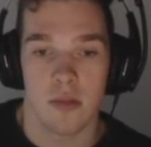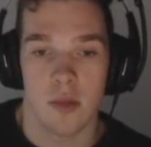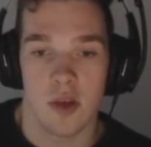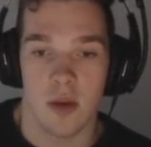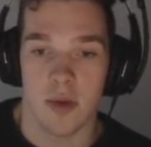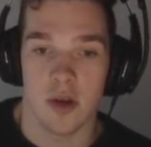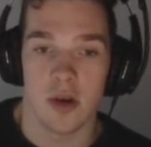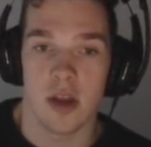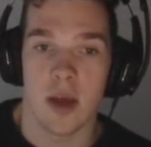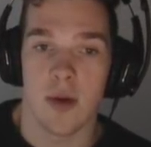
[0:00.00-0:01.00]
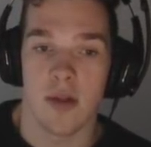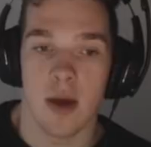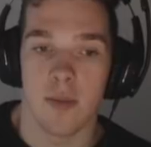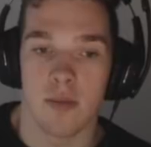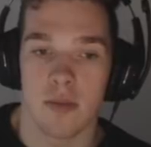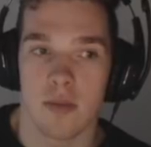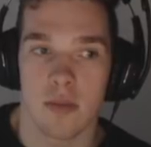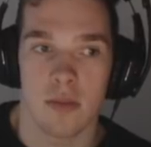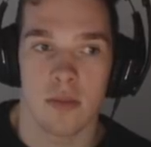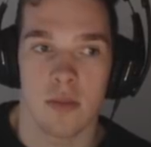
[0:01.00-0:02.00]
Something good came out of that
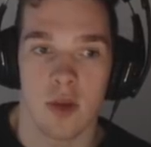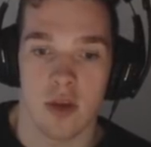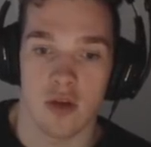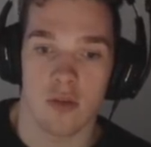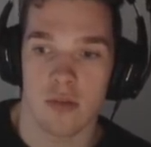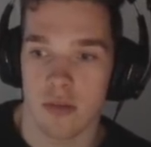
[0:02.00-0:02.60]
decision.